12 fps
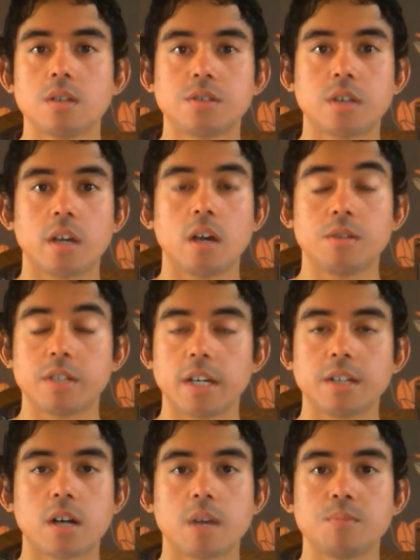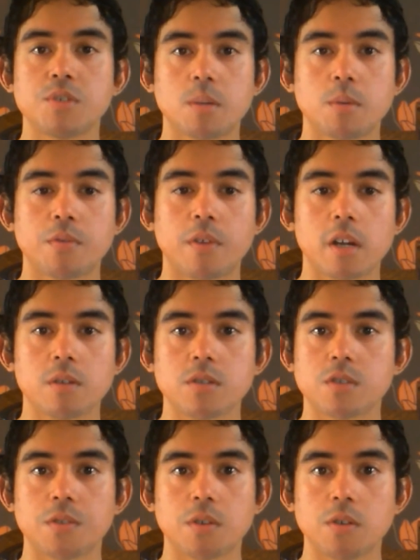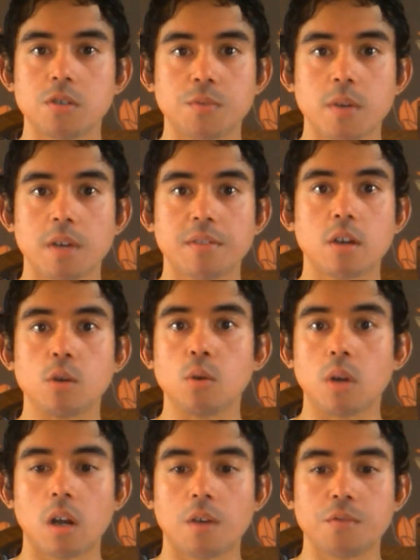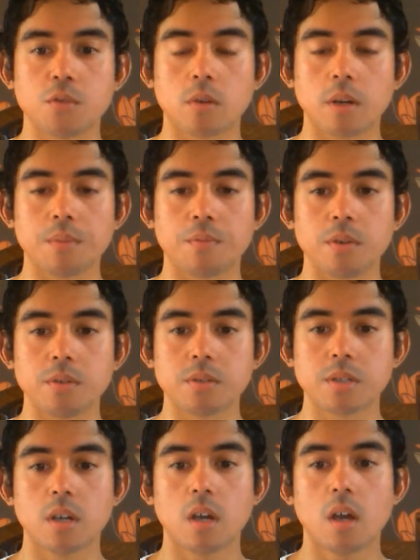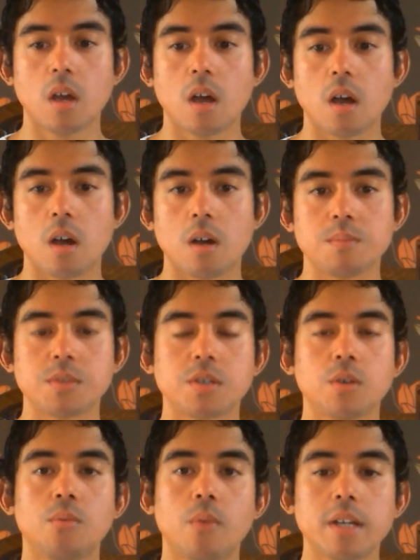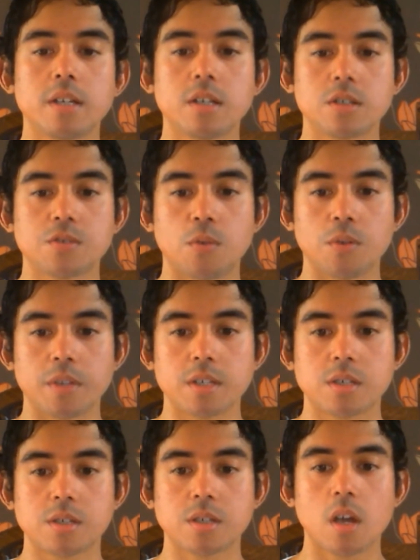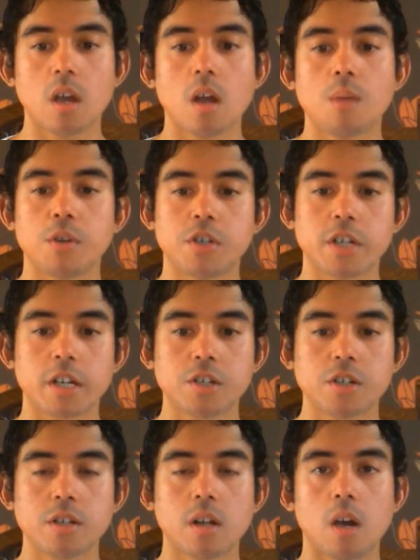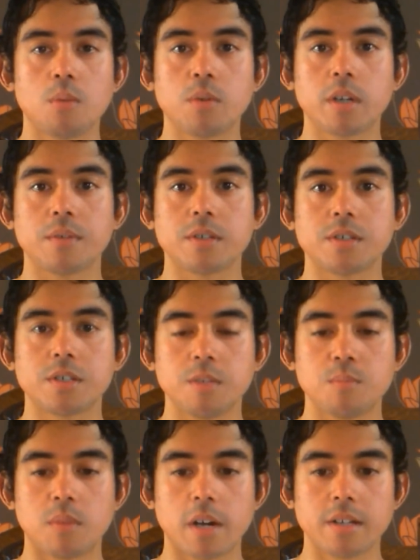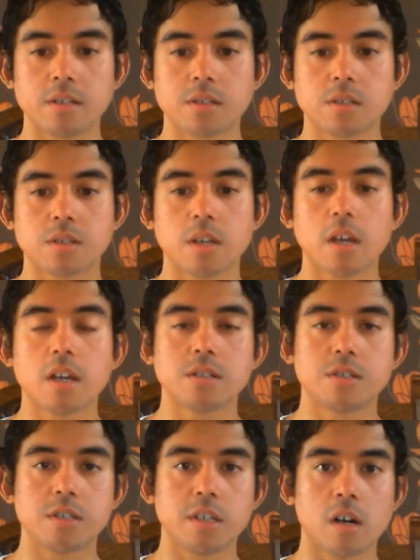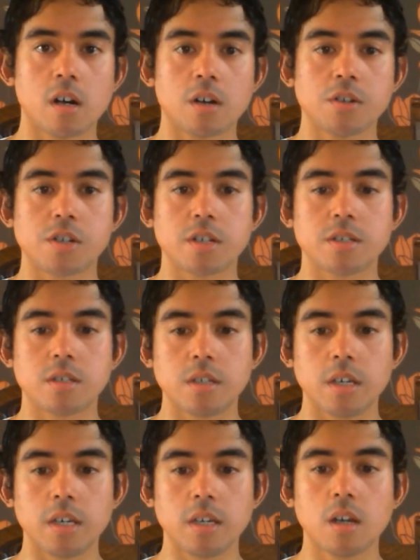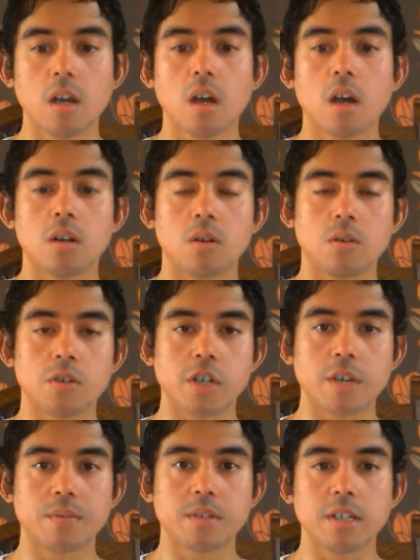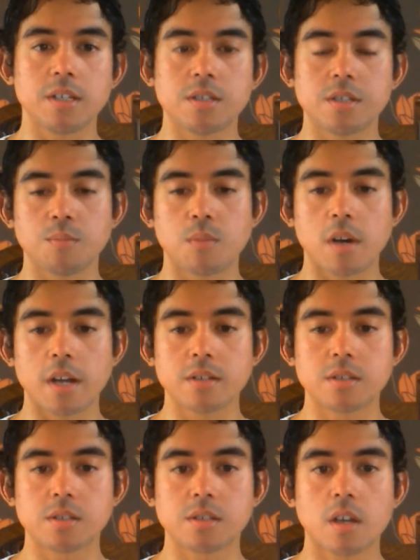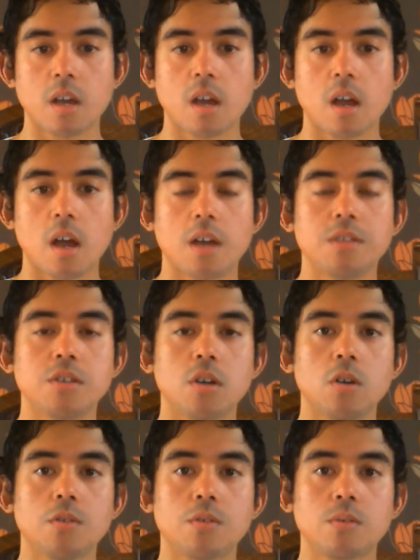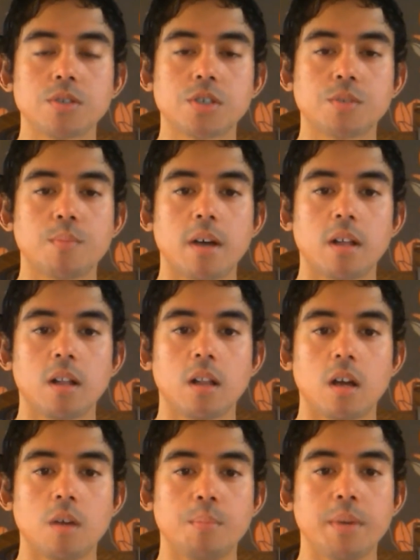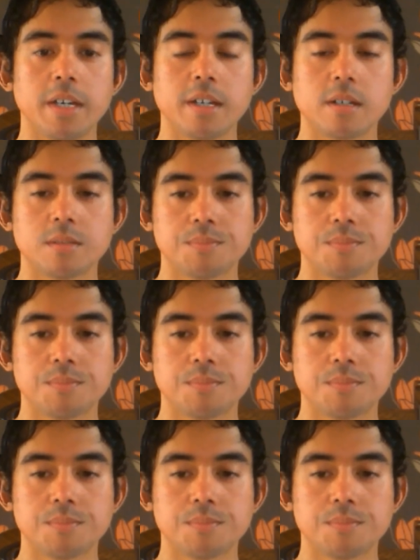uh, daytime summer fragrance for those of you out there who love your grapefruit. Um, so ratings for this. Projection, I will give it a C minus, sillage a C, longevity C minus, and the overall smell a B.